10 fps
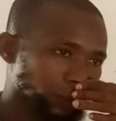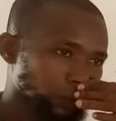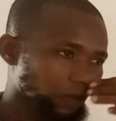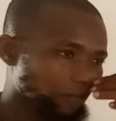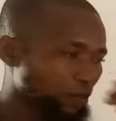
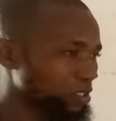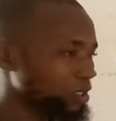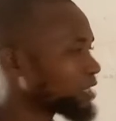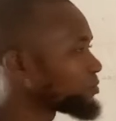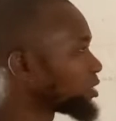So the fourth
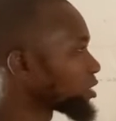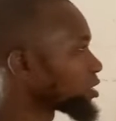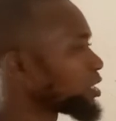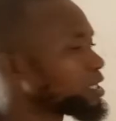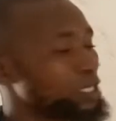theorem
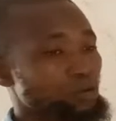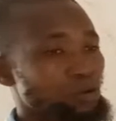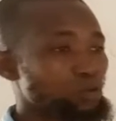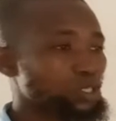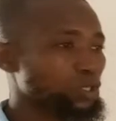is the
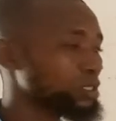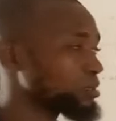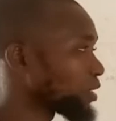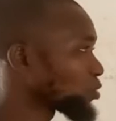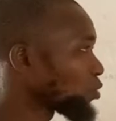one which talks
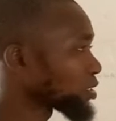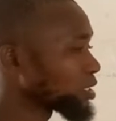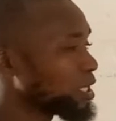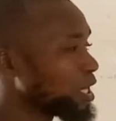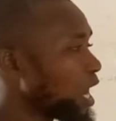about what
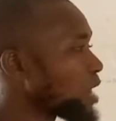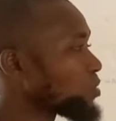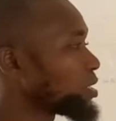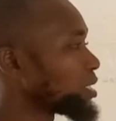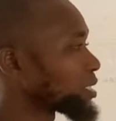
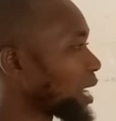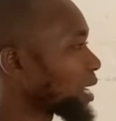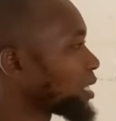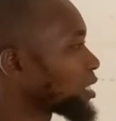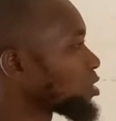angle in
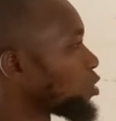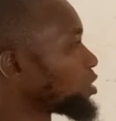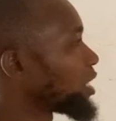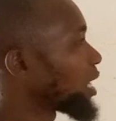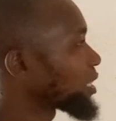cyclic
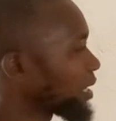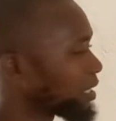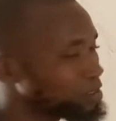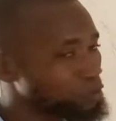quadrilateral.